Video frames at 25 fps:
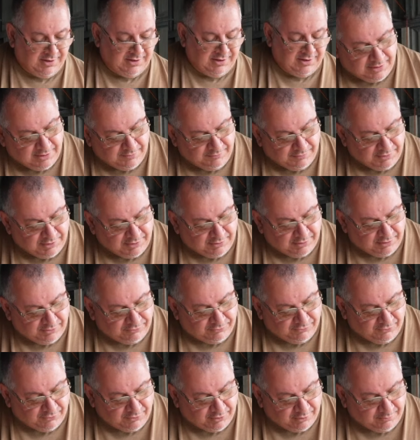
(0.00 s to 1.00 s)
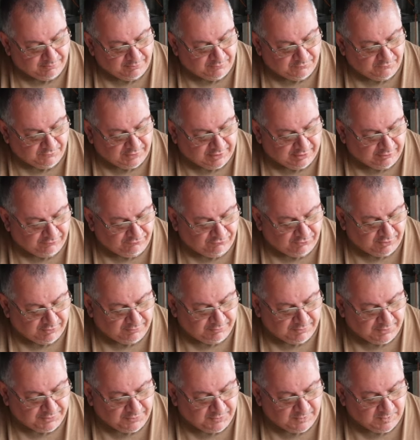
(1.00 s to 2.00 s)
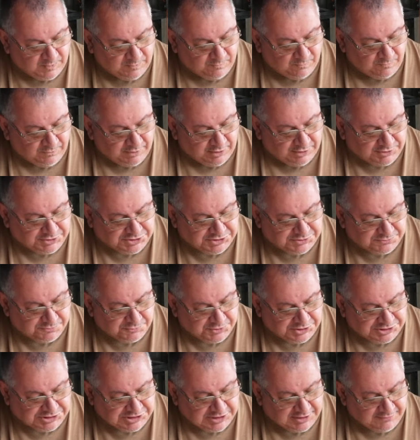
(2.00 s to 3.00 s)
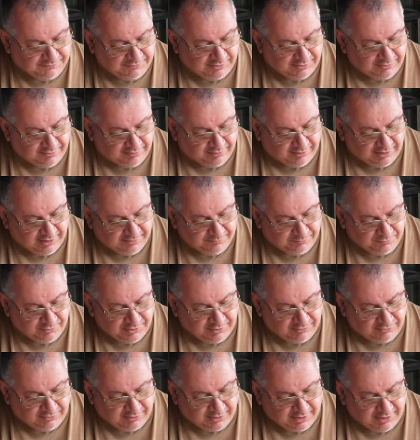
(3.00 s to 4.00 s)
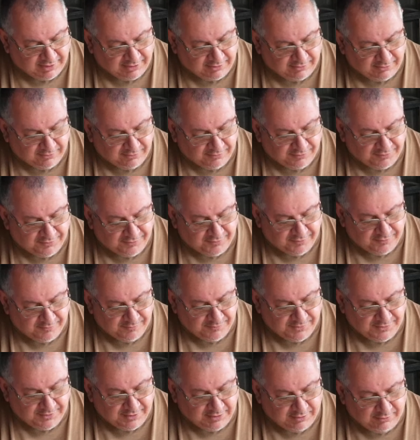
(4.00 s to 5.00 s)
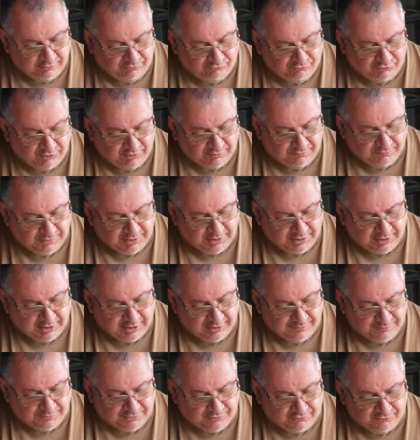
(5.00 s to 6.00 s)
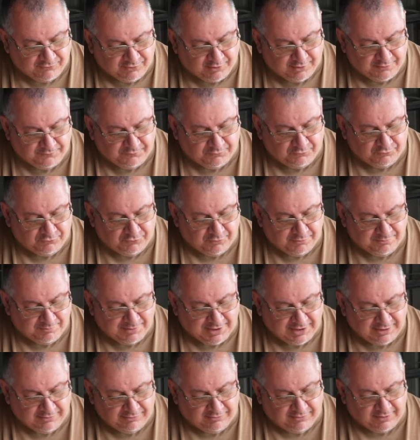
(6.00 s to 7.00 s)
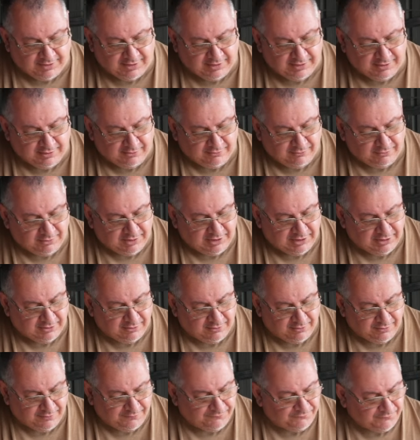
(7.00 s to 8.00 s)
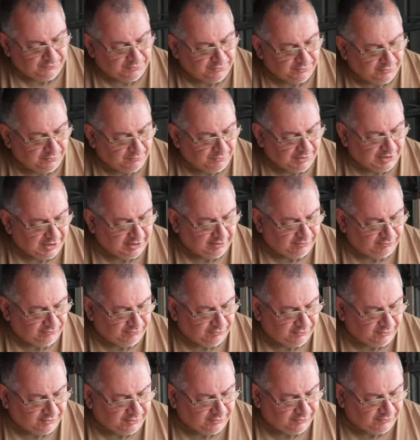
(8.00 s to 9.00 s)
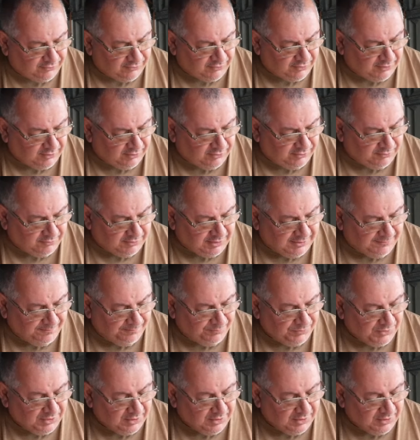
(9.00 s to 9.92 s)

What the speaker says: Living in a time of energy within reach in which every step we take consumes energy, we keep striving to maintain a green life on the way to continuing